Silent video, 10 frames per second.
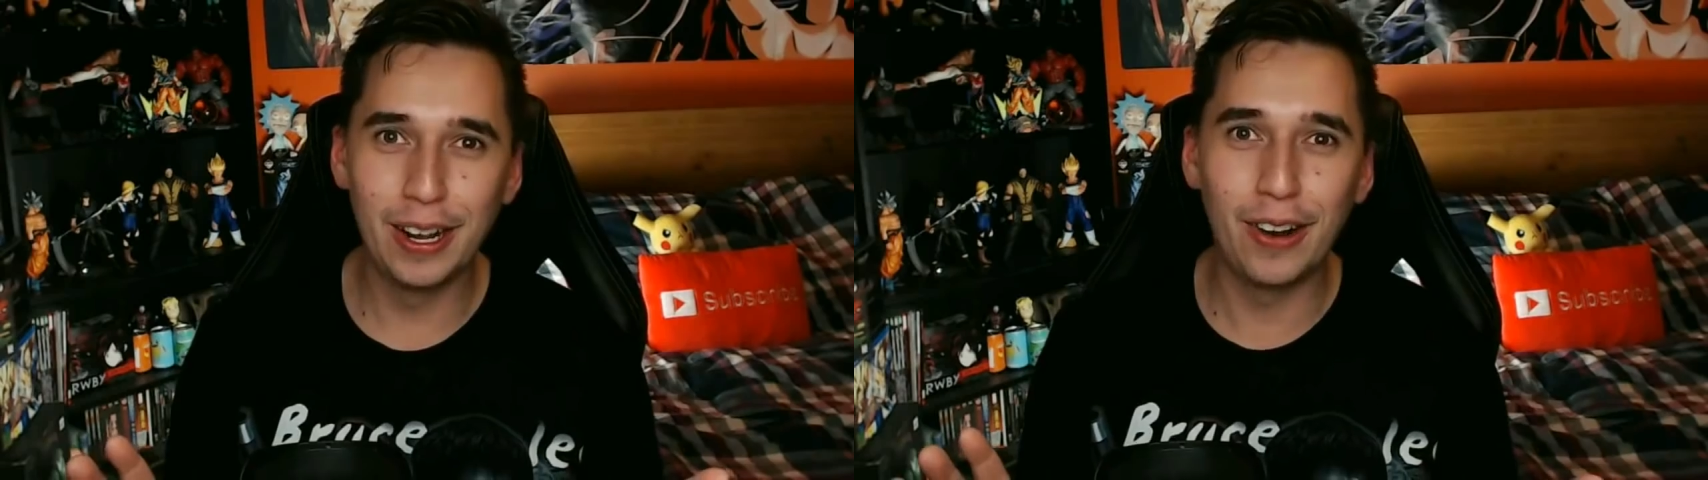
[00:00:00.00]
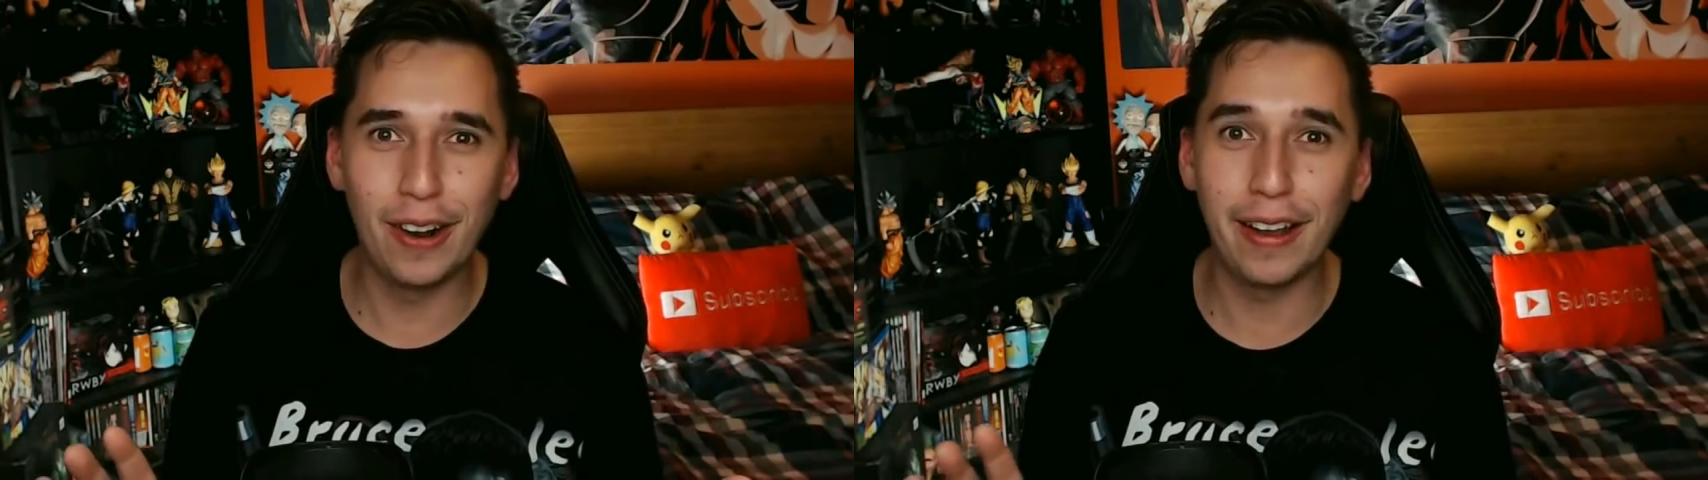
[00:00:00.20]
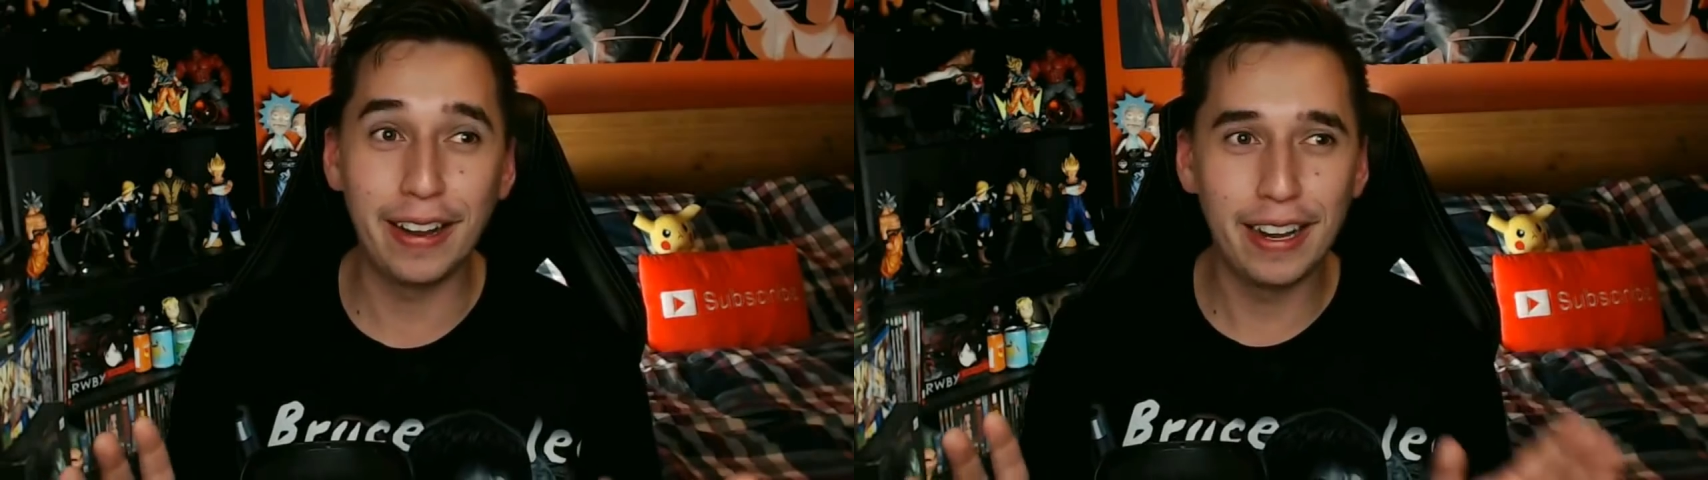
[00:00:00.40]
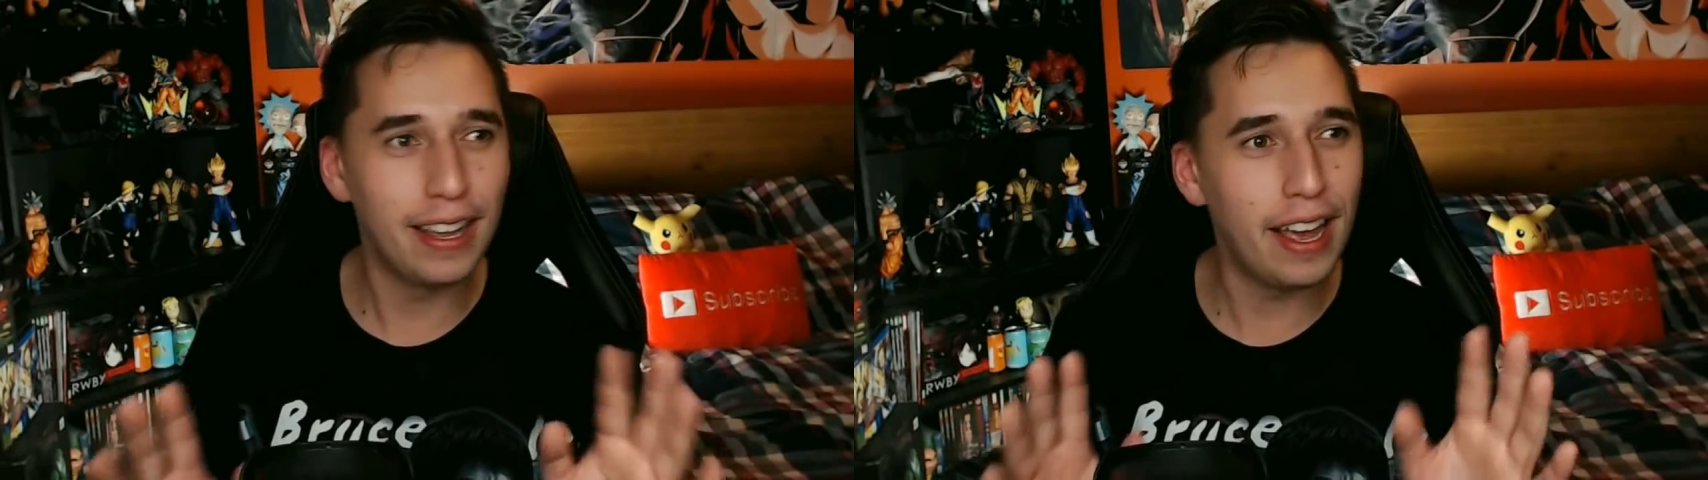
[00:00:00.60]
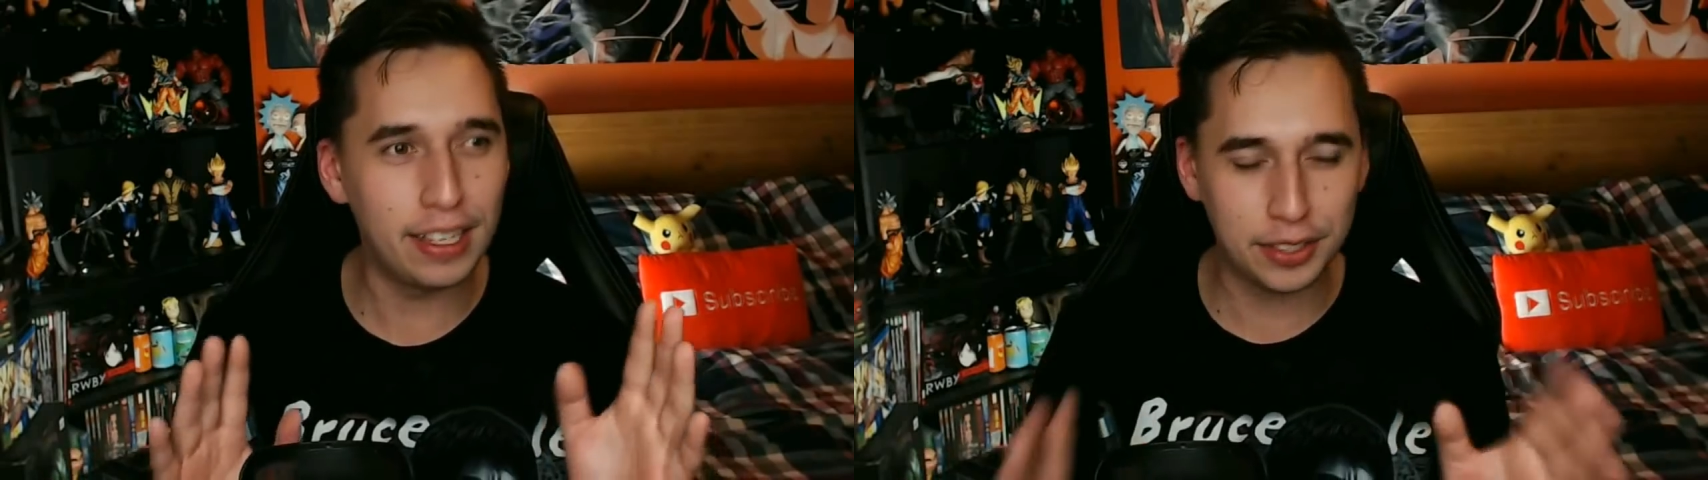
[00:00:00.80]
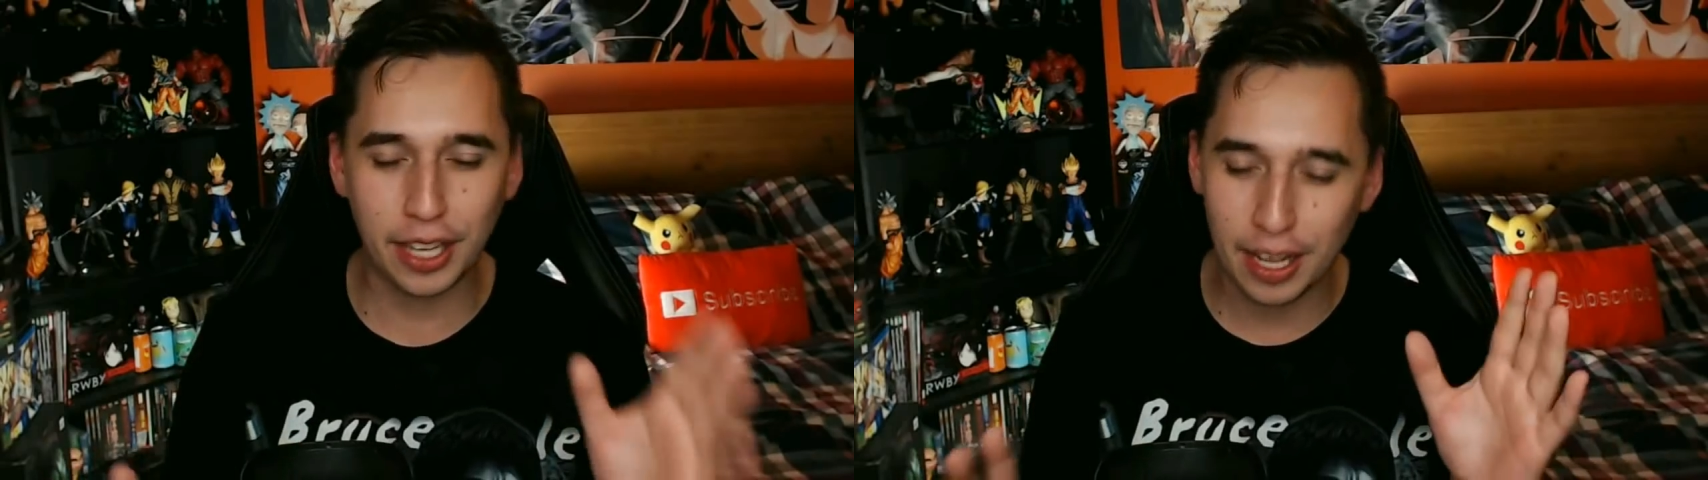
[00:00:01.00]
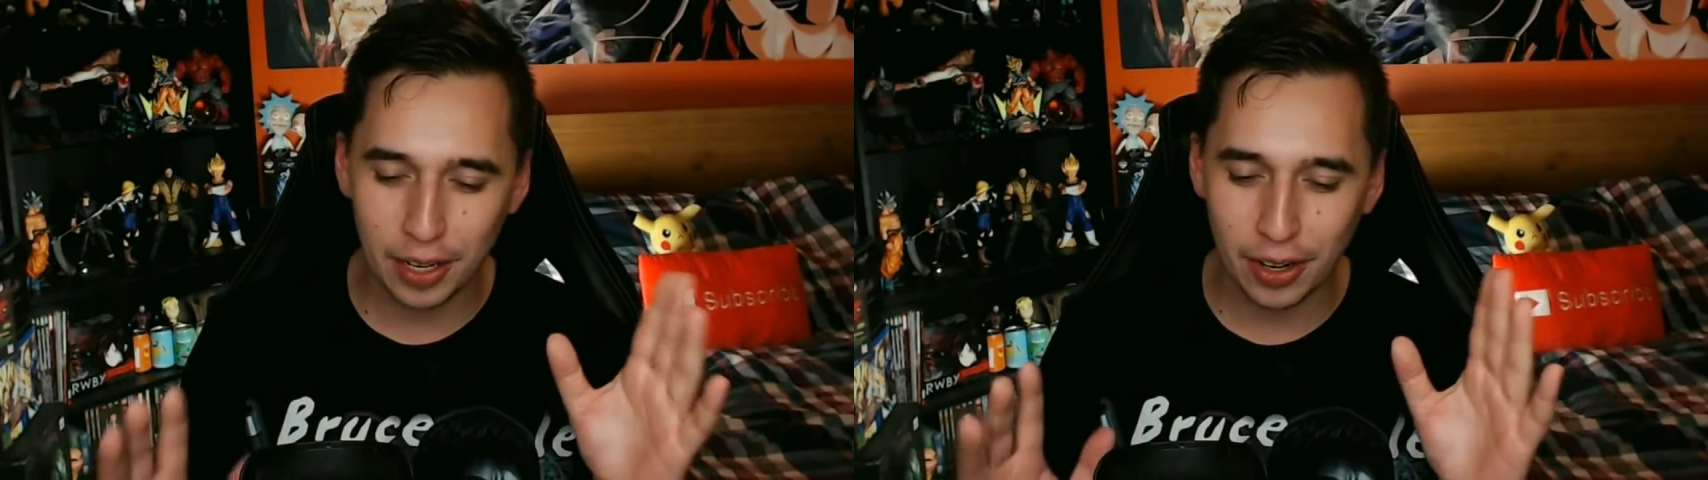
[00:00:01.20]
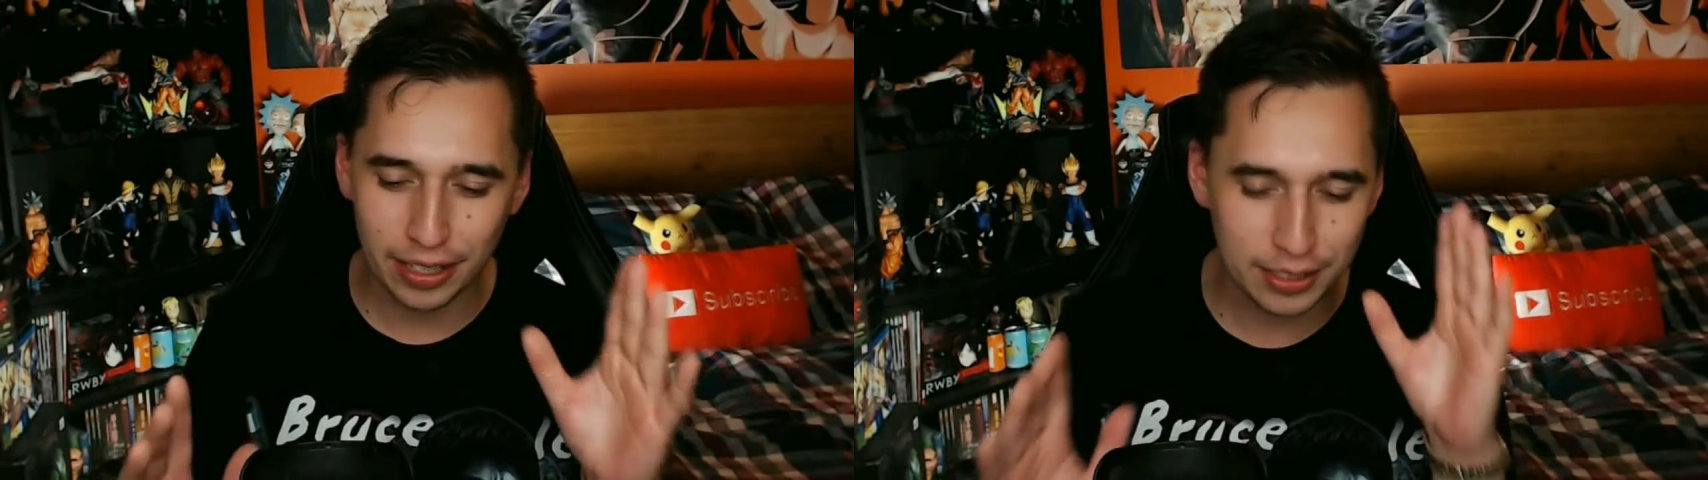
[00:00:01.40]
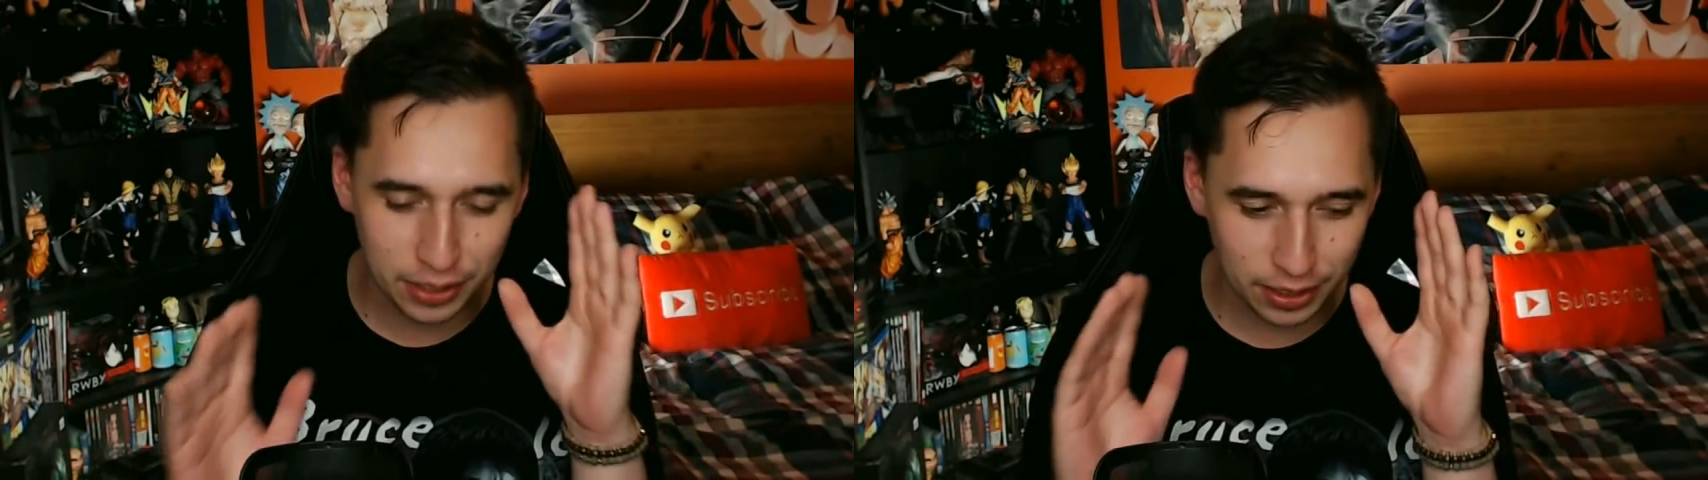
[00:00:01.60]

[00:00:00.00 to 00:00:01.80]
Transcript: Alright, Escanor is